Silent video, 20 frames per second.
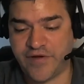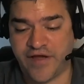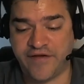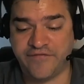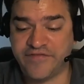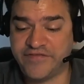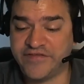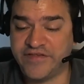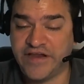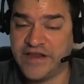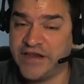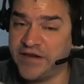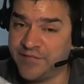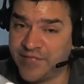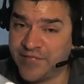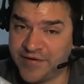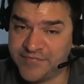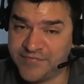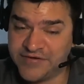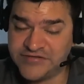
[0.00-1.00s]
I haven't seen any
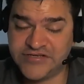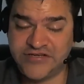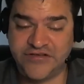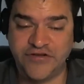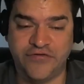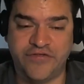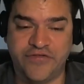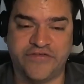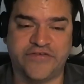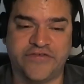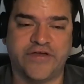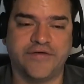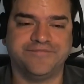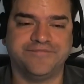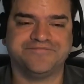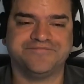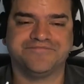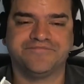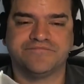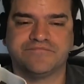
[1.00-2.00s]
Mind Machine do this yet.
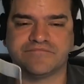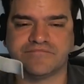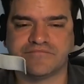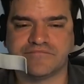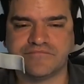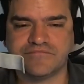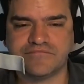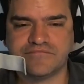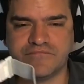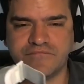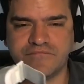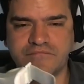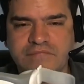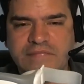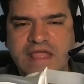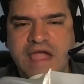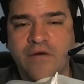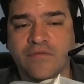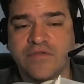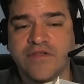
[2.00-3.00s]

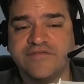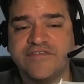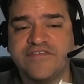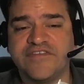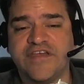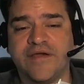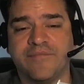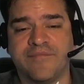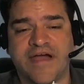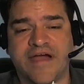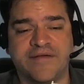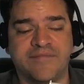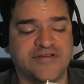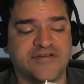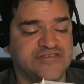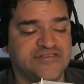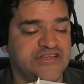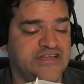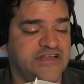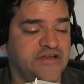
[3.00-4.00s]
I would love to see a Mind
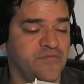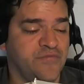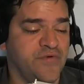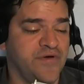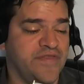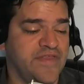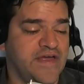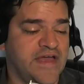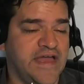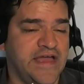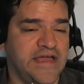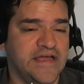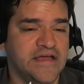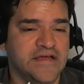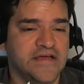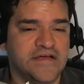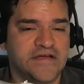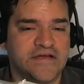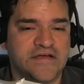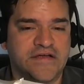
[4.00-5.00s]
Machine with a
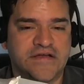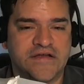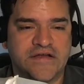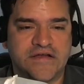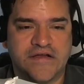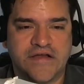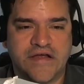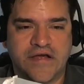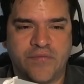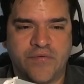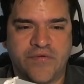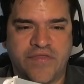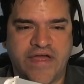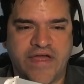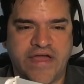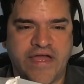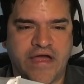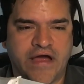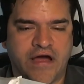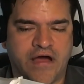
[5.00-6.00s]
with
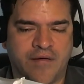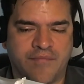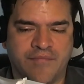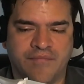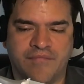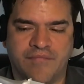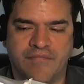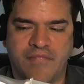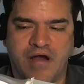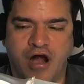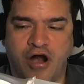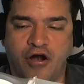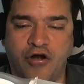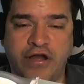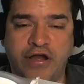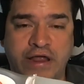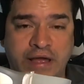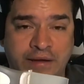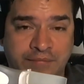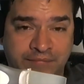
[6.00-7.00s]
a um,
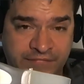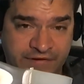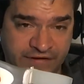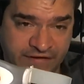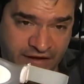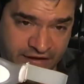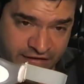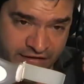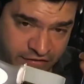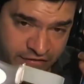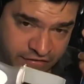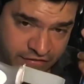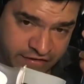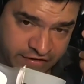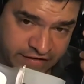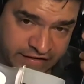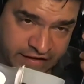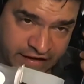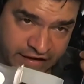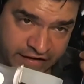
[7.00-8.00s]
REM detector
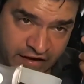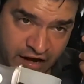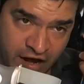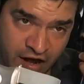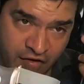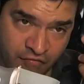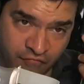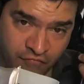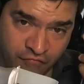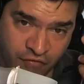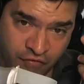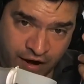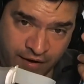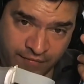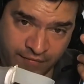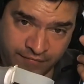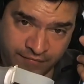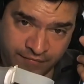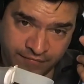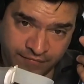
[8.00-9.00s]
detect uh,
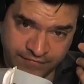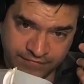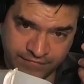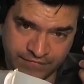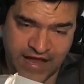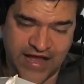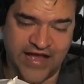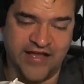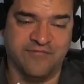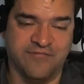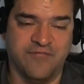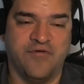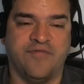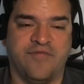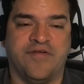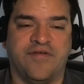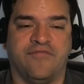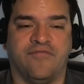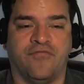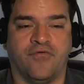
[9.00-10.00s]
REM eye
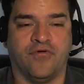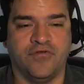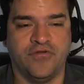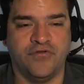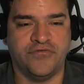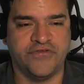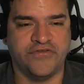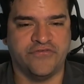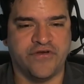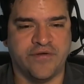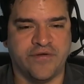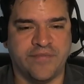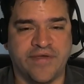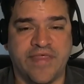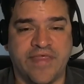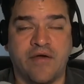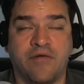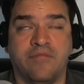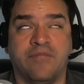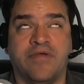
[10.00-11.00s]
movement for lucid dreaming.
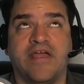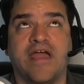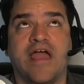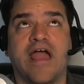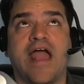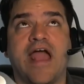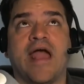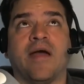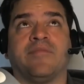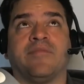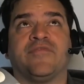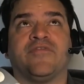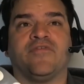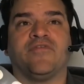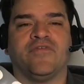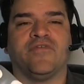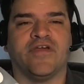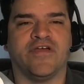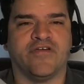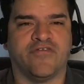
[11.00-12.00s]
That would be
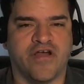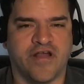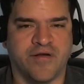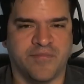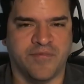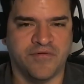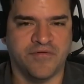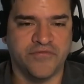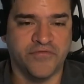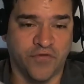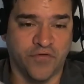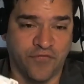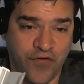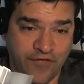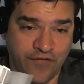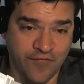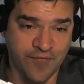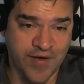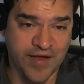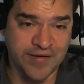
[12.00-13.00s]
absolutely incredible. So if you
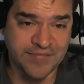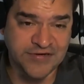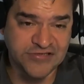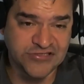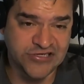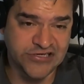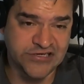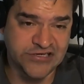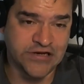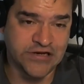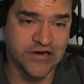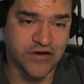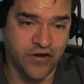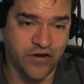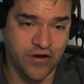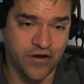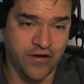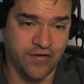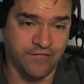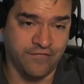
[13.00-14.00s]
have a Mind Machine,
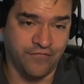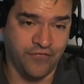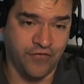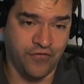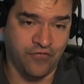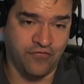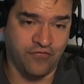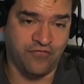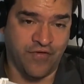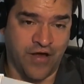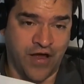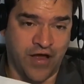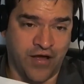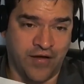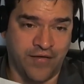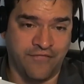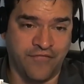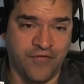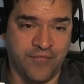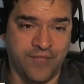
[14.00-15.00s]
if you've uh,
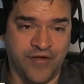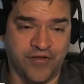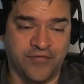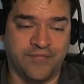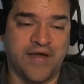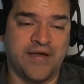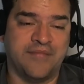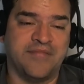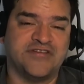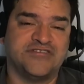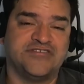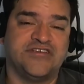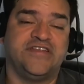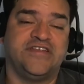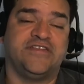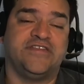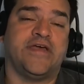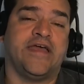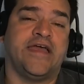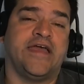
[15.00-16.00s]
if you build Mind
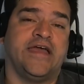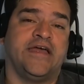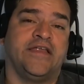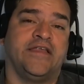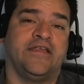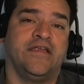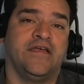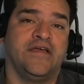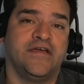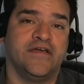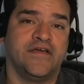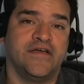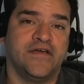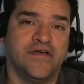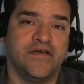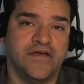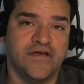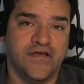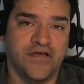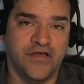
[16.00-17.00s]
Machines and
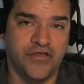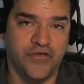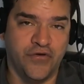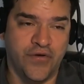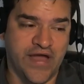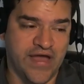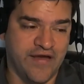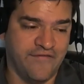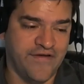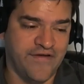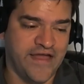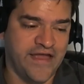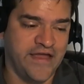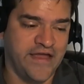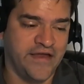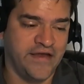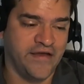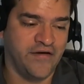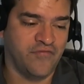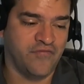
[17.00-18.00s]
you have
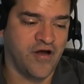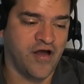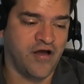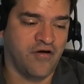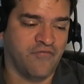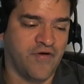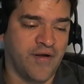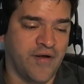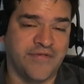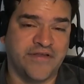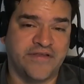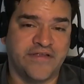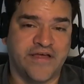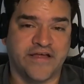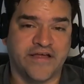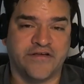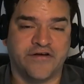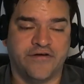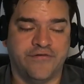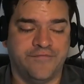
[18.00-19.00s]
a, a uh, REM
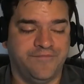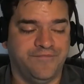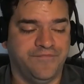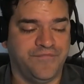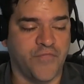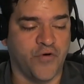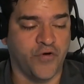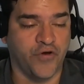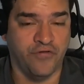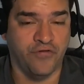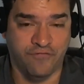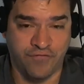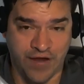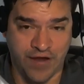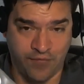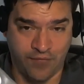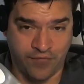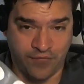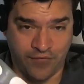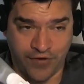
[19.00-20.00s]
detector, or you've
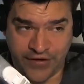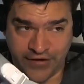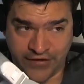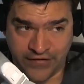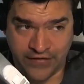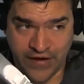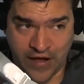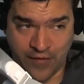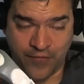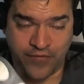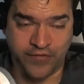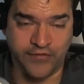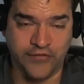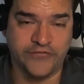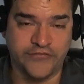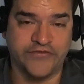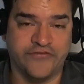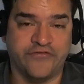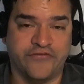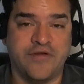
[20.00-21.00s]
got one where you can help with
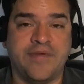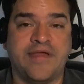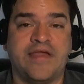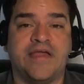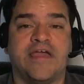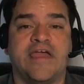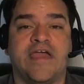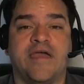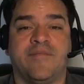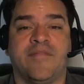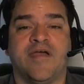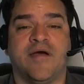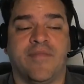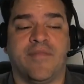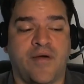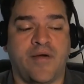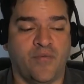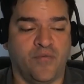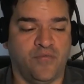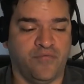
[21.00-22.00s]
lucid dreaming, hit me up.
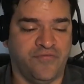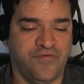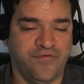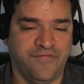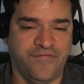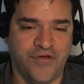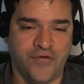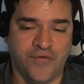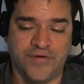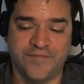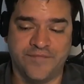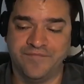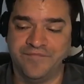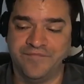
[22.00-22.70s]
I will review it.